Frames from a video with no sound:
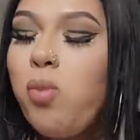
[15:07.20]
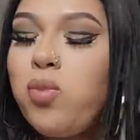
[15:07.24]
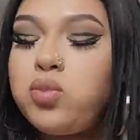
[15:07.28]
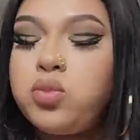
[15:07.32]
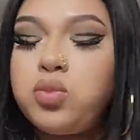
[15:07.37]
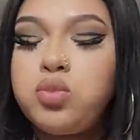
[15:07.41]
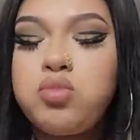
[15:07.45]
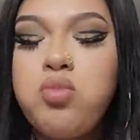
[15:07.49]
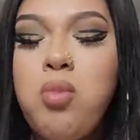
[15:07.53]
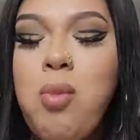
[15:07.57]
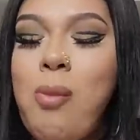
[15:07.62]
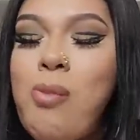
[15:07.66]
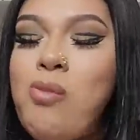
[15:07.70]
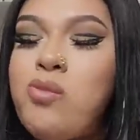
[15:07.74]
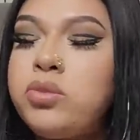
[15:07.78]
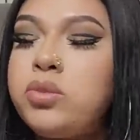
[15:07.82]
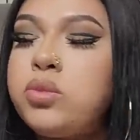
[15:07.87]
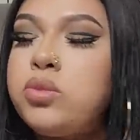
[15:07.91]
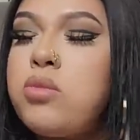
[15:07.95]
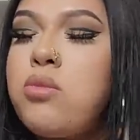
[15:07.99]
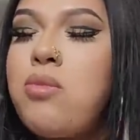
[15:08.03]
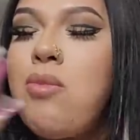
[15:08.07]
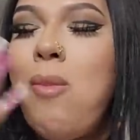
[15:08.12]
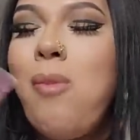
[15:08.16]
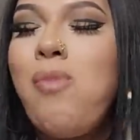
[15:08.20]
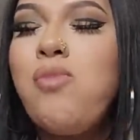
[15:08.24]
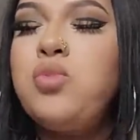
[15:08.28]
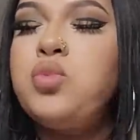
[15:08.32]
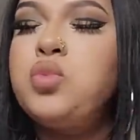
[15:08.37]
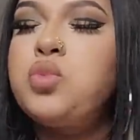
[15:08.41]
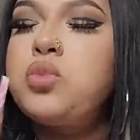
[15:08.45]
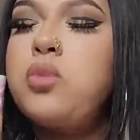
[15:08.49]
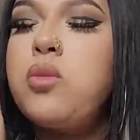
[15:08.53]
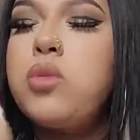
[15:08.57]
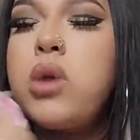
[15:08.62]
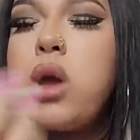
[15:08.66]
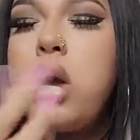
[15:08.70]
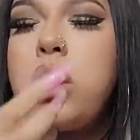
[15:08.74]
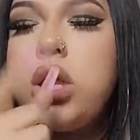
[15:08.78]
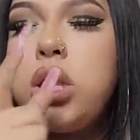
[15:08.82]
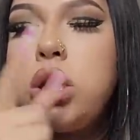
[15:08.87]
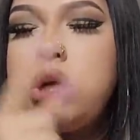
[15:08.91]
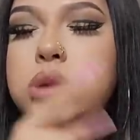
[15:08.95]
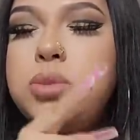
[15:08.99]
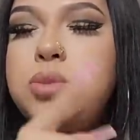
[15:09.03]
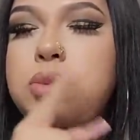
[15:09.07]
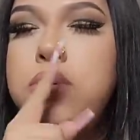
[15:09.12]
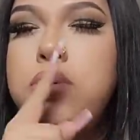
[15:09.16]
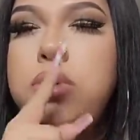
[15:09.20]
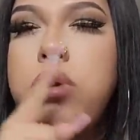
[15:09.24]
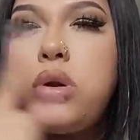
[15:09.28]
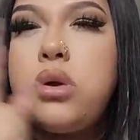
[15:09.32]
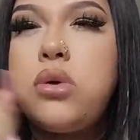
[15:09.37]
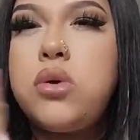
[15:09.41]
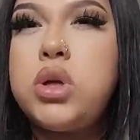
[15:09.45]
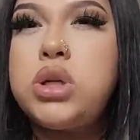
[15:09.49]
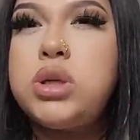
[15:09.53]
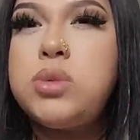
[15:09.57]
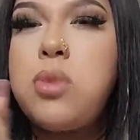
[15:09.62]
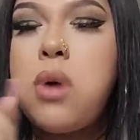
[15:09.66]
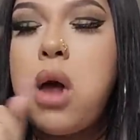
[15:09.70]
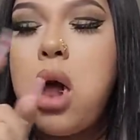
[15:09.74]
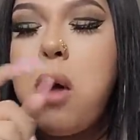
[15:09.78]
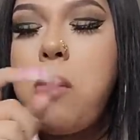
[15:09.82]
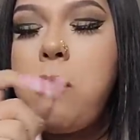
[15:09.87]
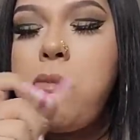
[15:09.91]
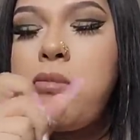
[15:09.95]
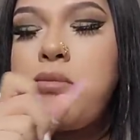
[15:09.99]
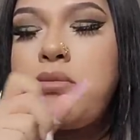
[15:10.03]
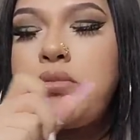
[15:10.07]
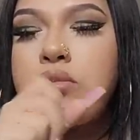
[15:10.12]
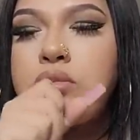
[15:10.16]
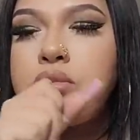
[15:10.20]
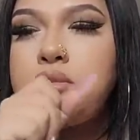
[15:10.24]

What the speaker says: Mmm. This burrito is bomb.